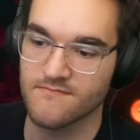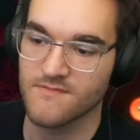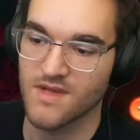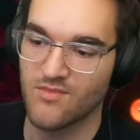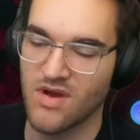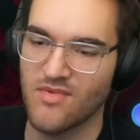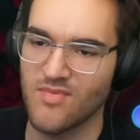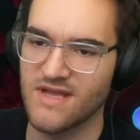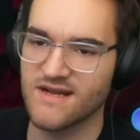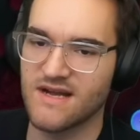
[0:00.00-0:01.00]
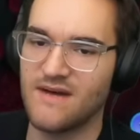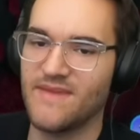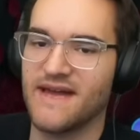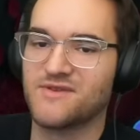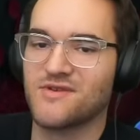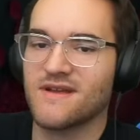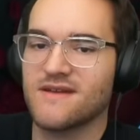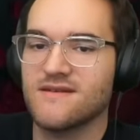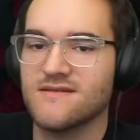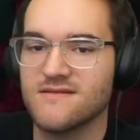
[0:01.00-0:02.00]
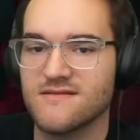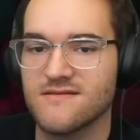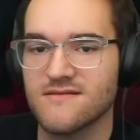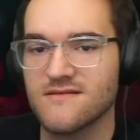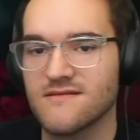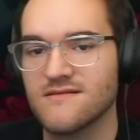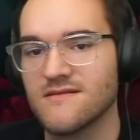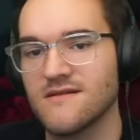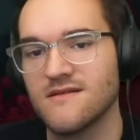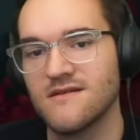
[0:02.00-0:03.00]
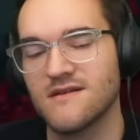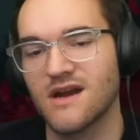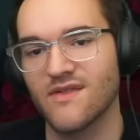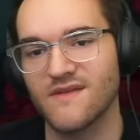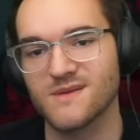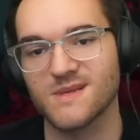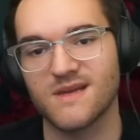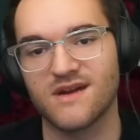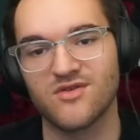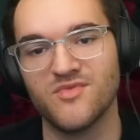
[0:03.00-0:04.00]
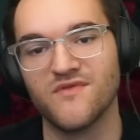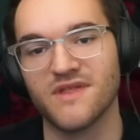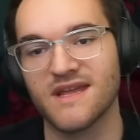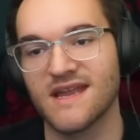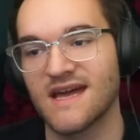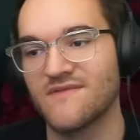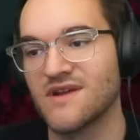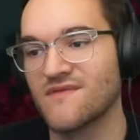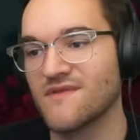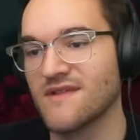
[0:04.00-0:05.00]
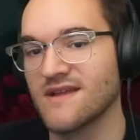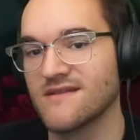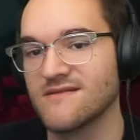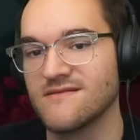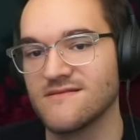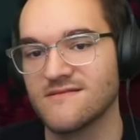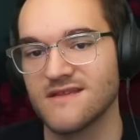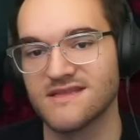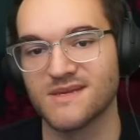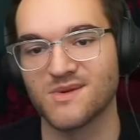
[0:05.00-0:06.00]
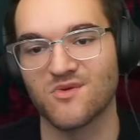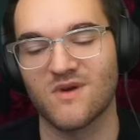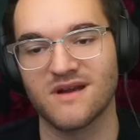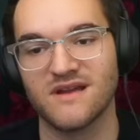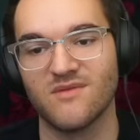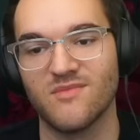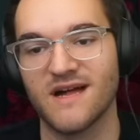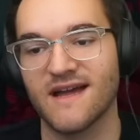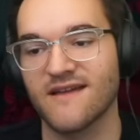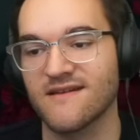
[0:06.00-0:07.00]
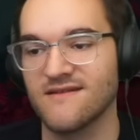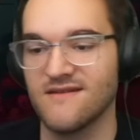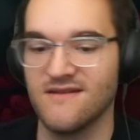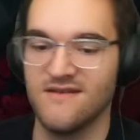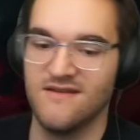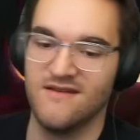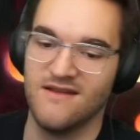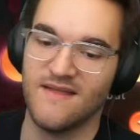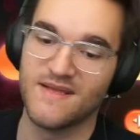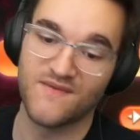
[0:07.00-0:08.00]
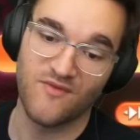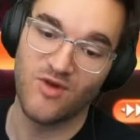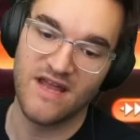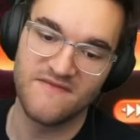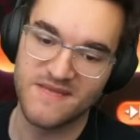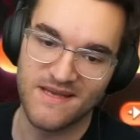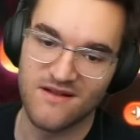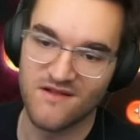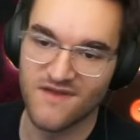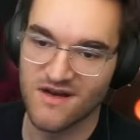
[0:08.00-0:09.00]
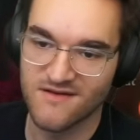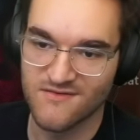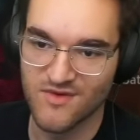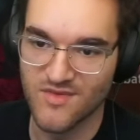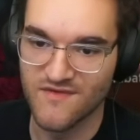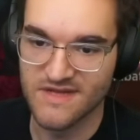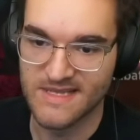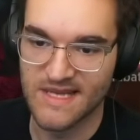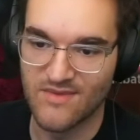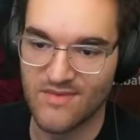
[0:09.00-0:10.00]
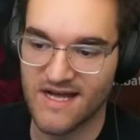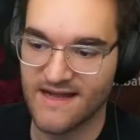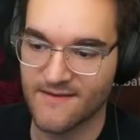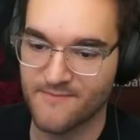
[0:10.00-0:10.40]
Probably a combat trick. I don't think there's a lot of removal they could have there for, like, that doesn't require double black. At least for what I've seen, all of our removal is double black.